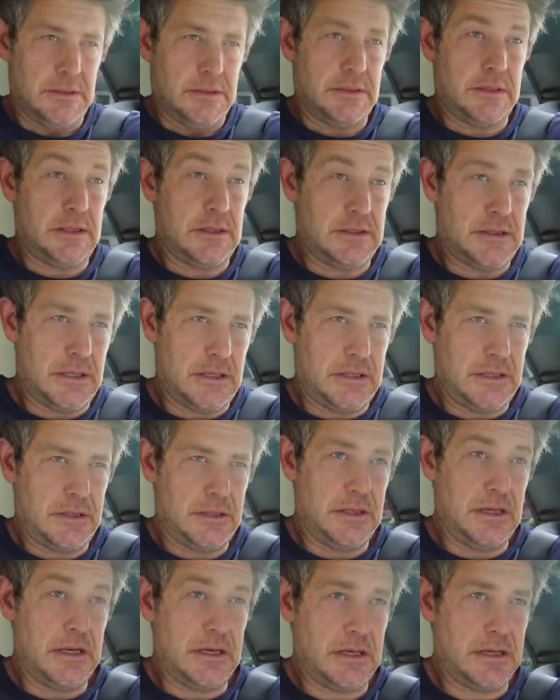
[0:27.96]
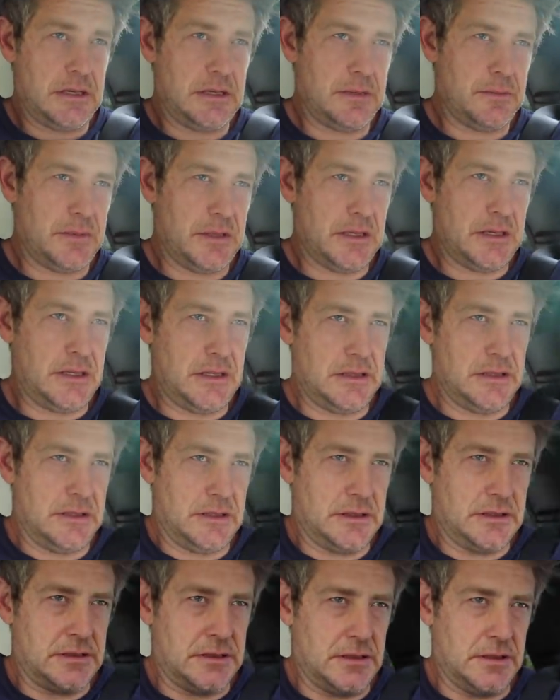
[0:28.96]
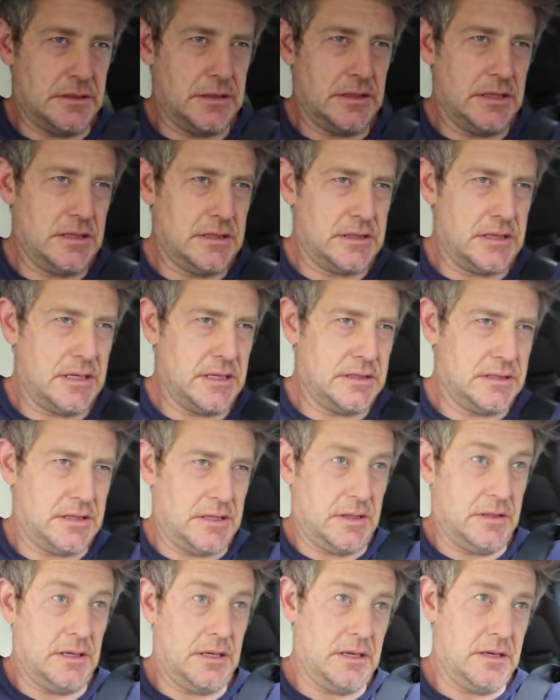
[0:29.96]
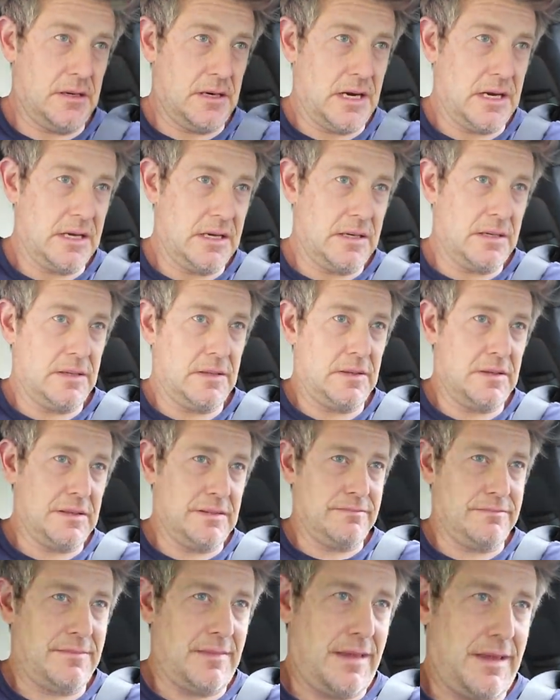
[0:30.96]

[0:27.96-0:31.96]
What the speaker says: They said don't eat it, but it looks so delicious, so there I go.